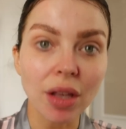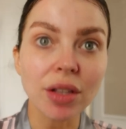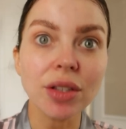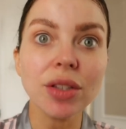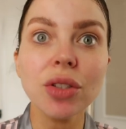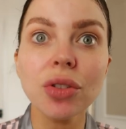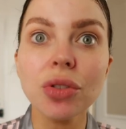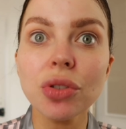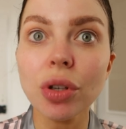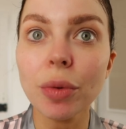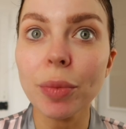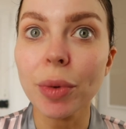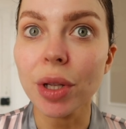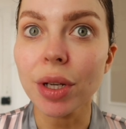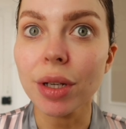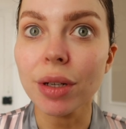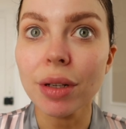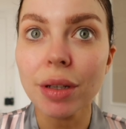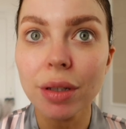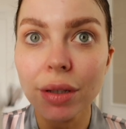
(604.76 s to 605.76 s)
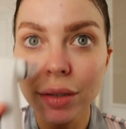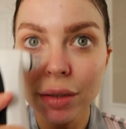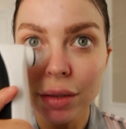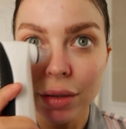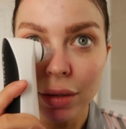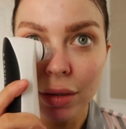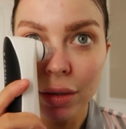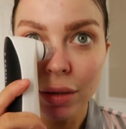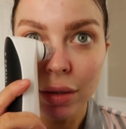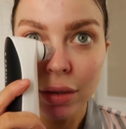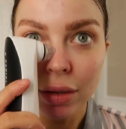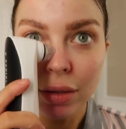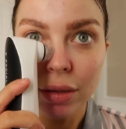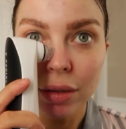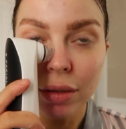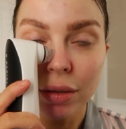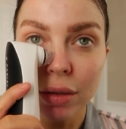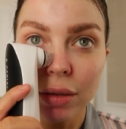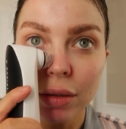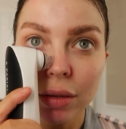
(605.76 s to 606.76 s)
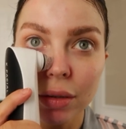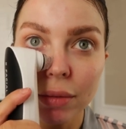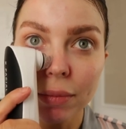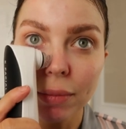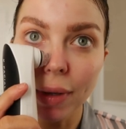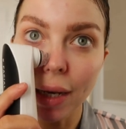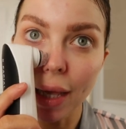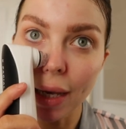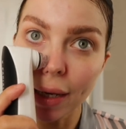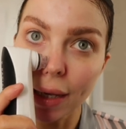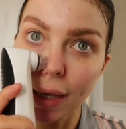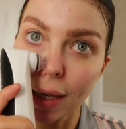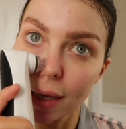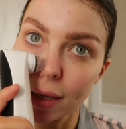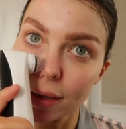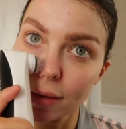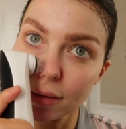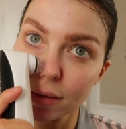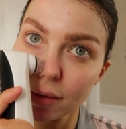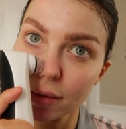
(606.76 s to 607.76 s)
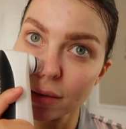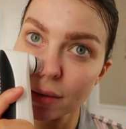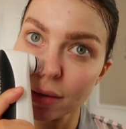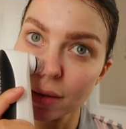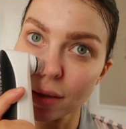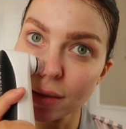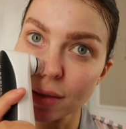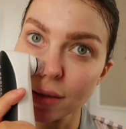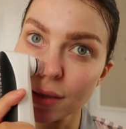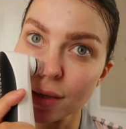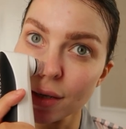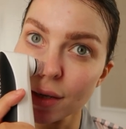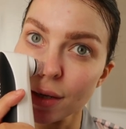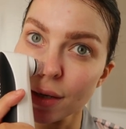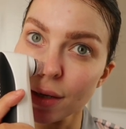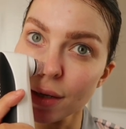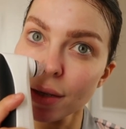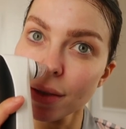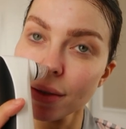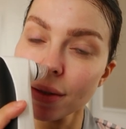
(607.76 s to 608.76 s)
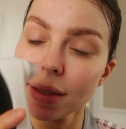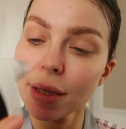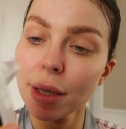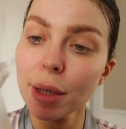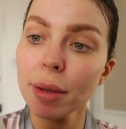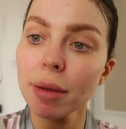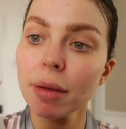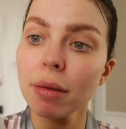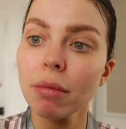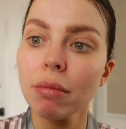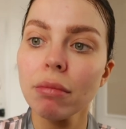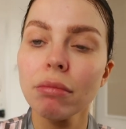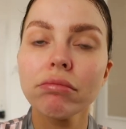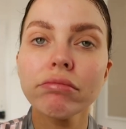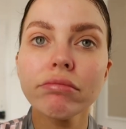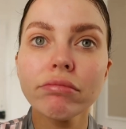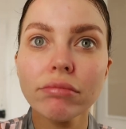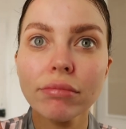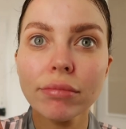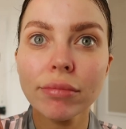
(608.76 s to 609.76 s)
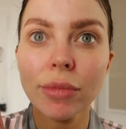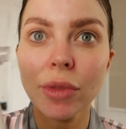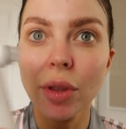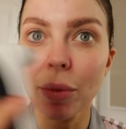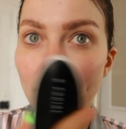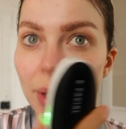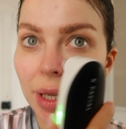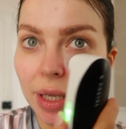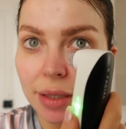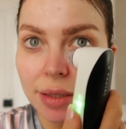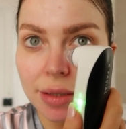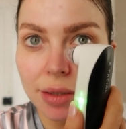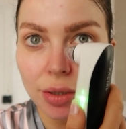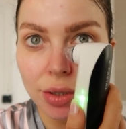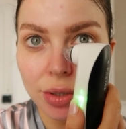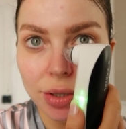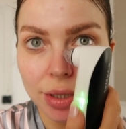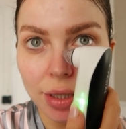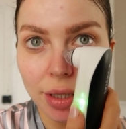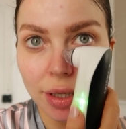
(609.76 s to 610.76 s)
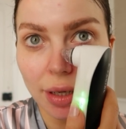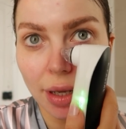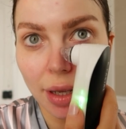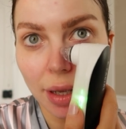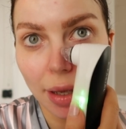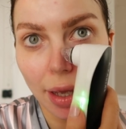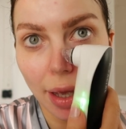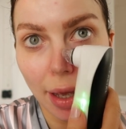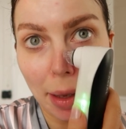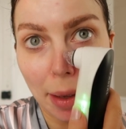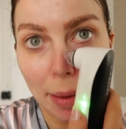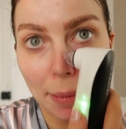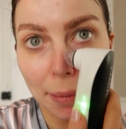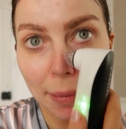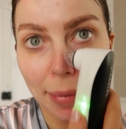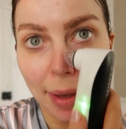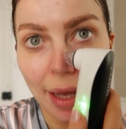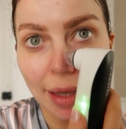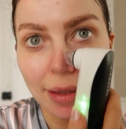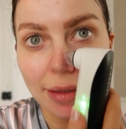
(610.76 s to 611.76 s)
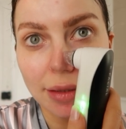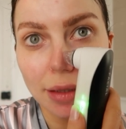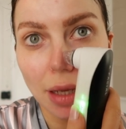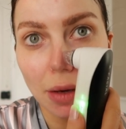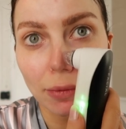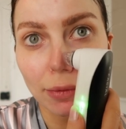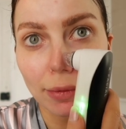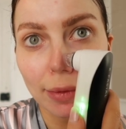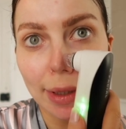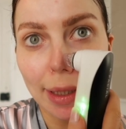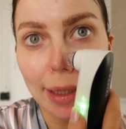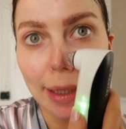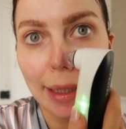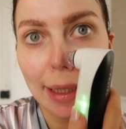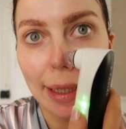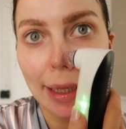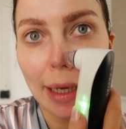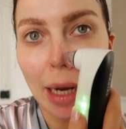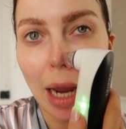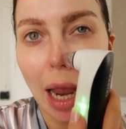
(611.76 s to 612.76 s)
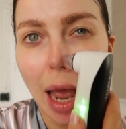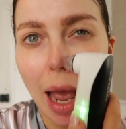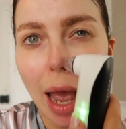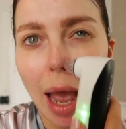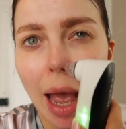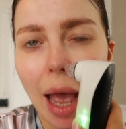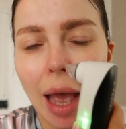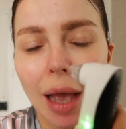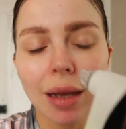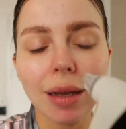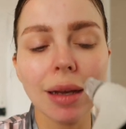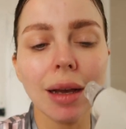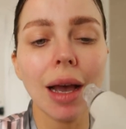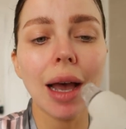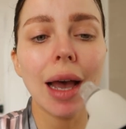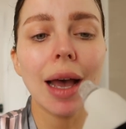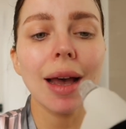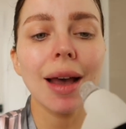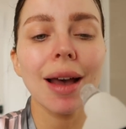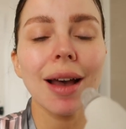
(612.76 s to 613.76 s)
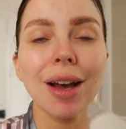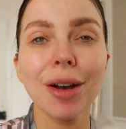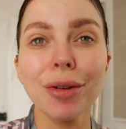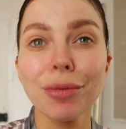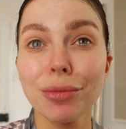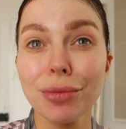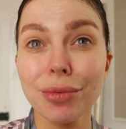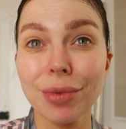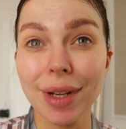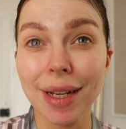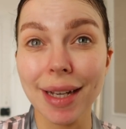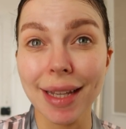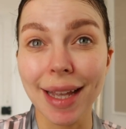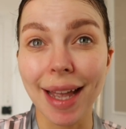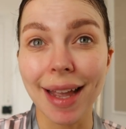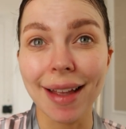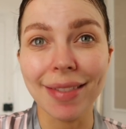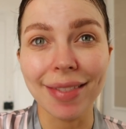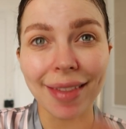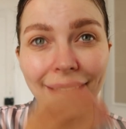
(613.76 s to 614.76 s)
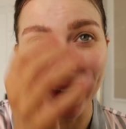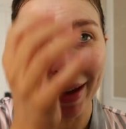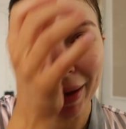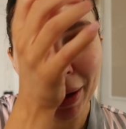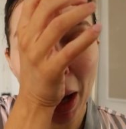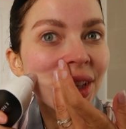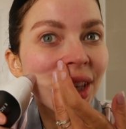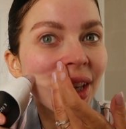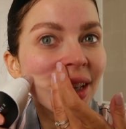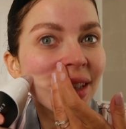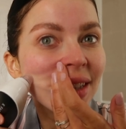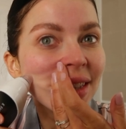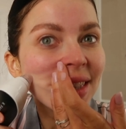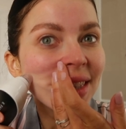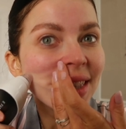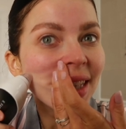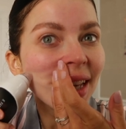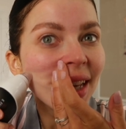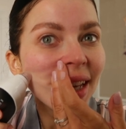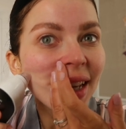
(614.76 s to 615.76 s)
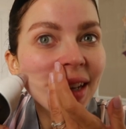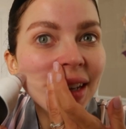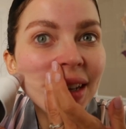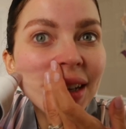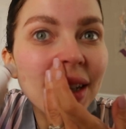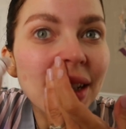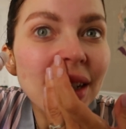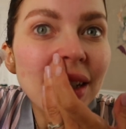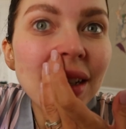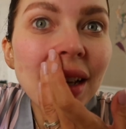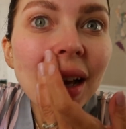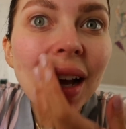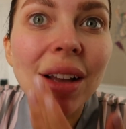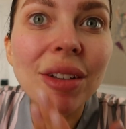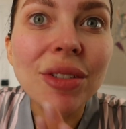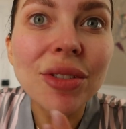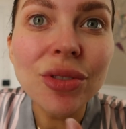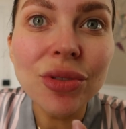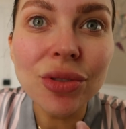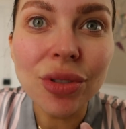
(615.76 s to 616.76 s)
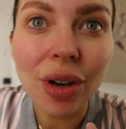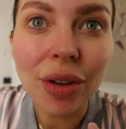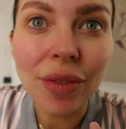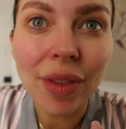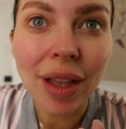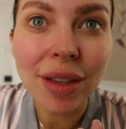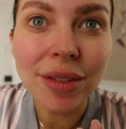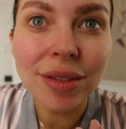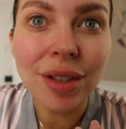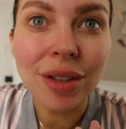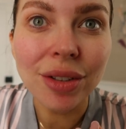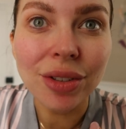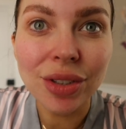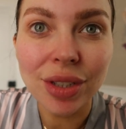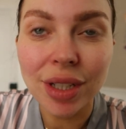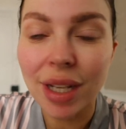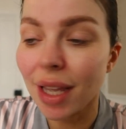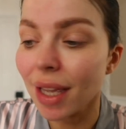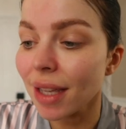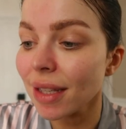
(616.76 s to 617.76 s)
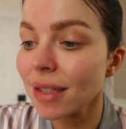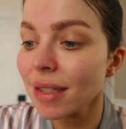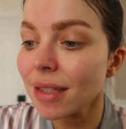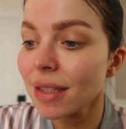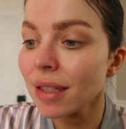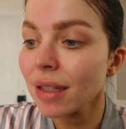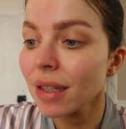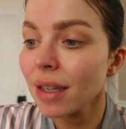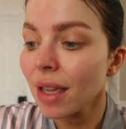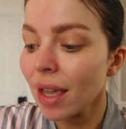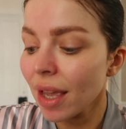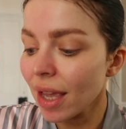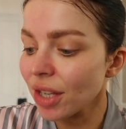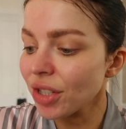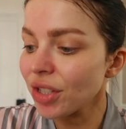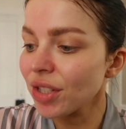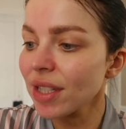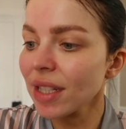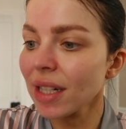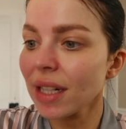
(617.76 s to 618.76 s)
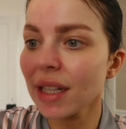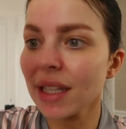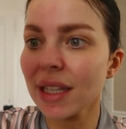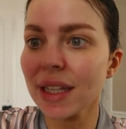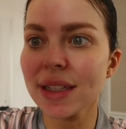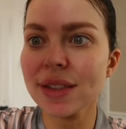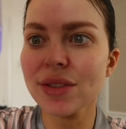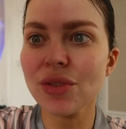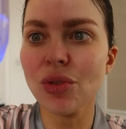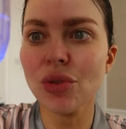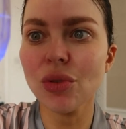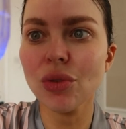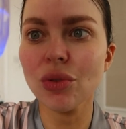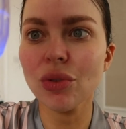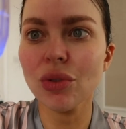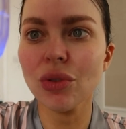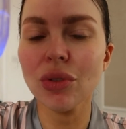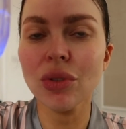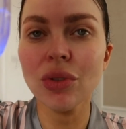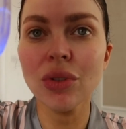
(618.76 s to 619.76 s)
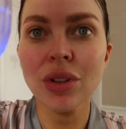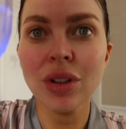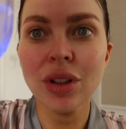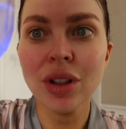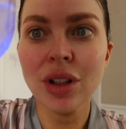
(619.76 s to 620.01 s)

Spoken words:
stubborn blackheads and dirt, the bigger suction pads really, really get in there. You can see how strong that suction is. It just clears all